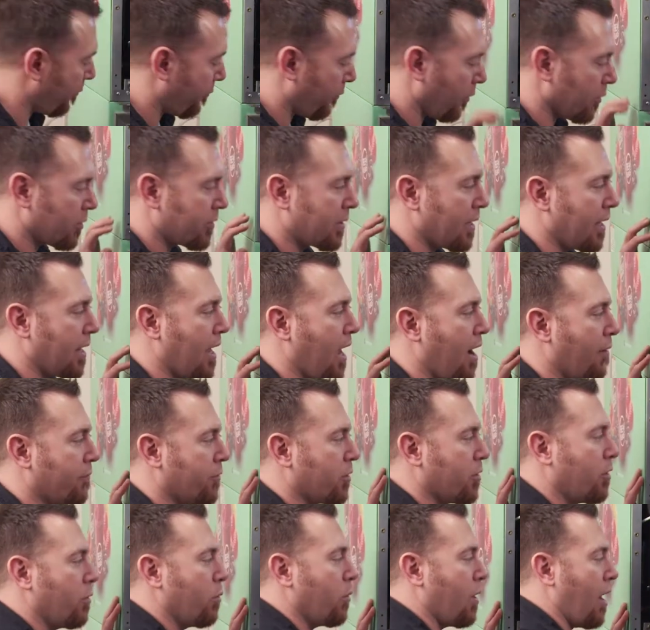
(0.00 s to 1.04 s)
First thing
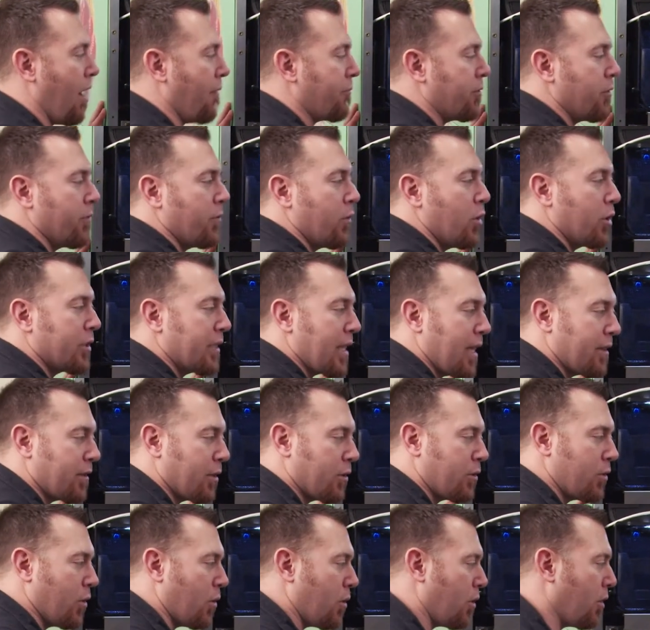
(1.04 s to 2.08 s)
after you've looked at the
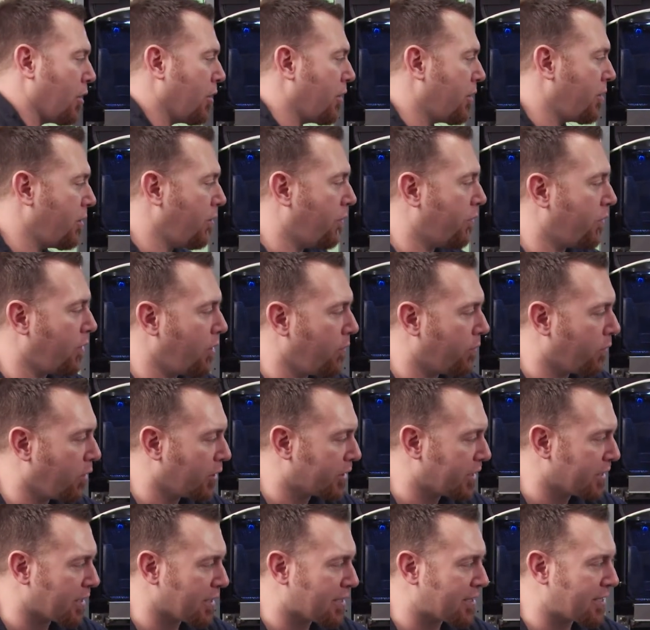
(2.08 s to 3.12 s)
door, you've
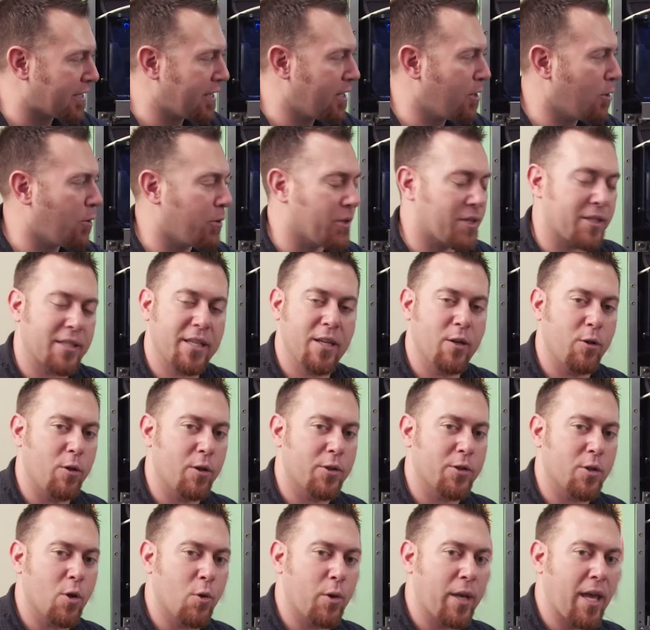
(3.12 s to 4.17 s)
looked at the seal
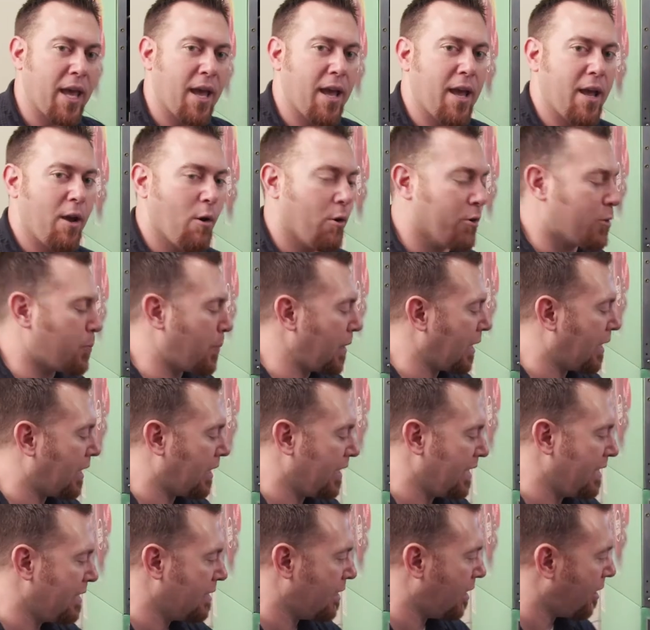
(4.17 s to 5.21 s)
looks okay, or it's been
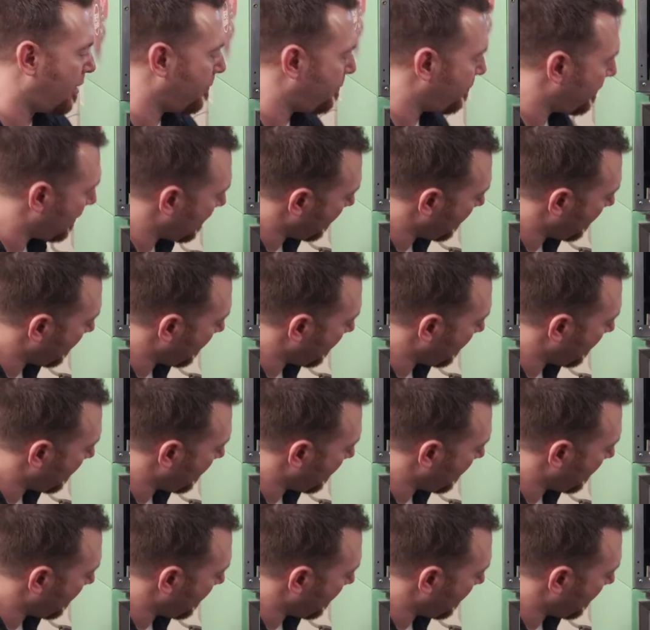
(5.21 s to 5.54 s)
cleaned up.